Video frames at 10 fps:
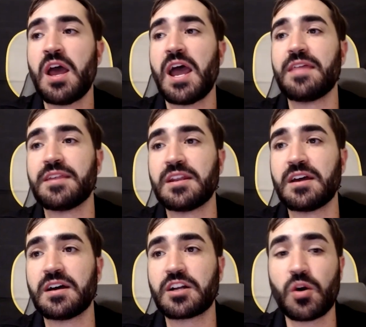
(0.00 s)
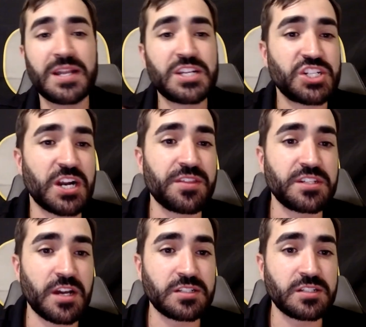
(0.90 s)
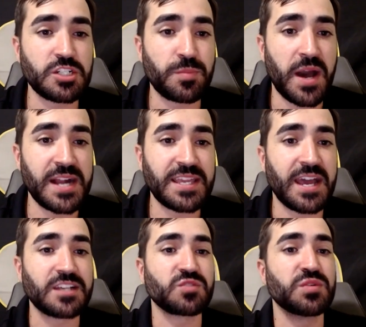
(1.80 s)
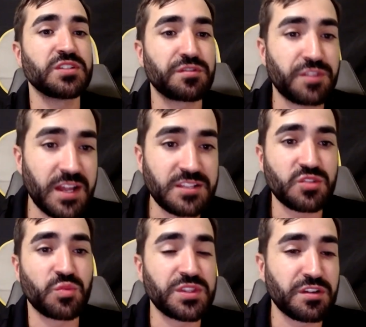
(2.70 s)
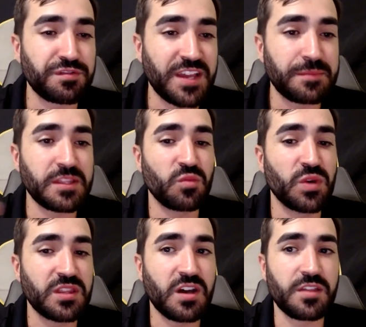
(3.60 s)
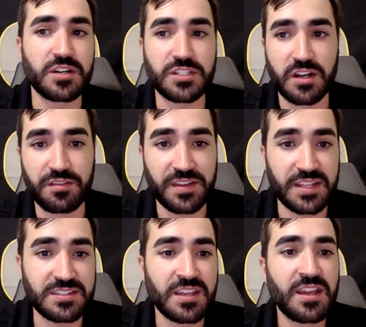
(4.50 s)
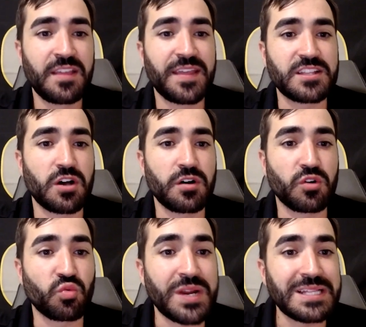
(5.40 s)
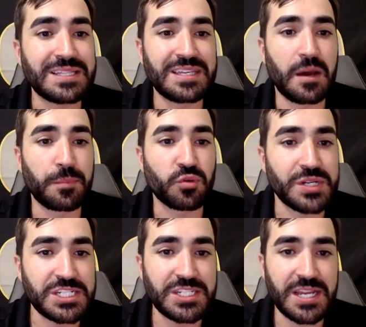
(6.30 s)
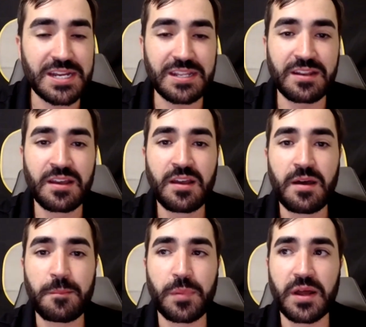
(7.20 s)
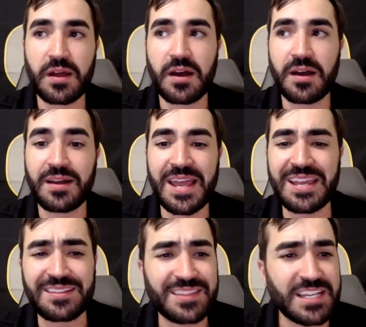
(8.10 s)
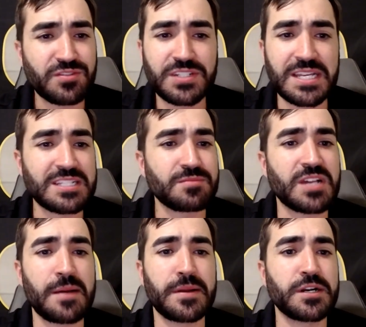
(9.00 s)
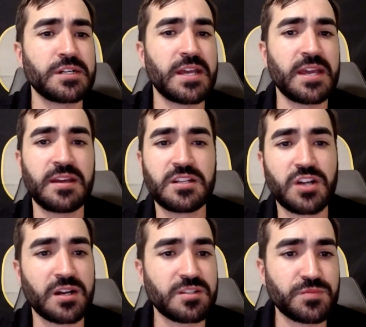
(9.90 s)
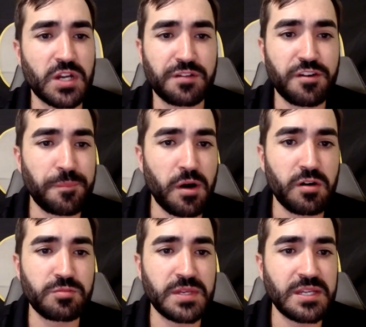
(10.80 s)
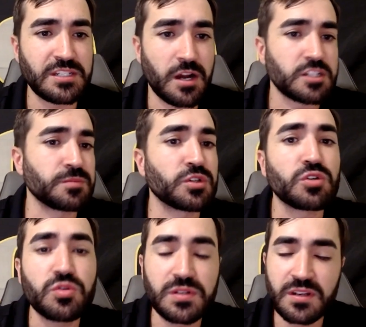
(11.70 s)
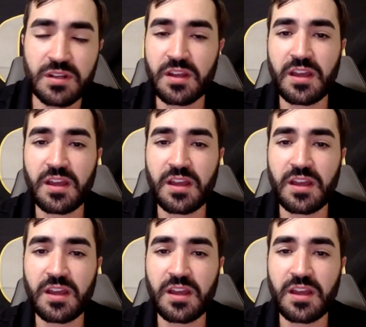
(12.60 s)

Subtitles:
And then go ahead and share the Ducks Dish podcast with your friends, with your family, with other Duck fans. That's all greatly appreciated. But hey, thanks for taking some time out of your day. Talk some Duck football with me. Talk some Cruton.